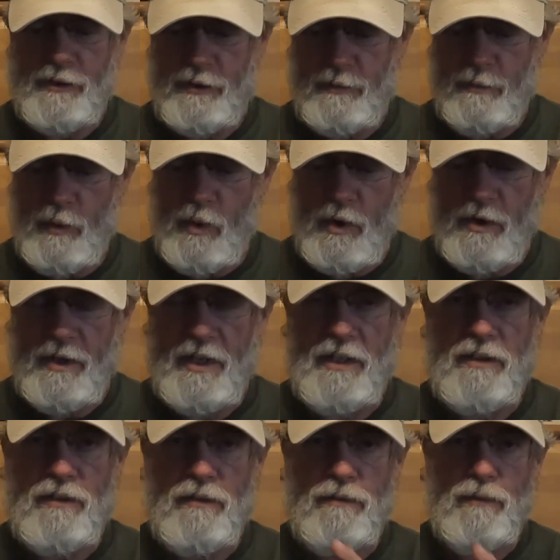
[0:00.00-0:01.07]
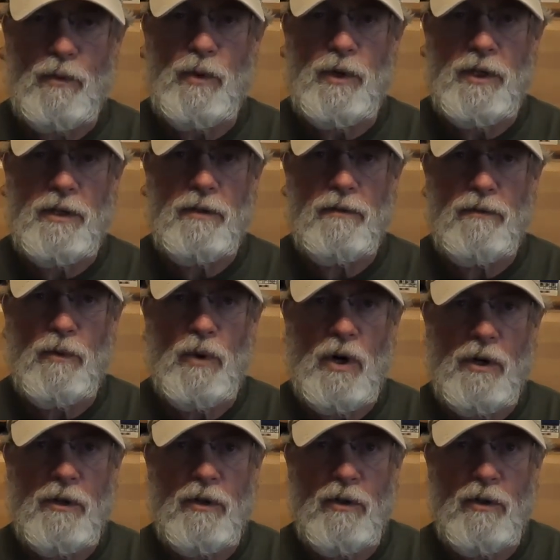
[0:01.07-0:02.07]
Sport. It's a 400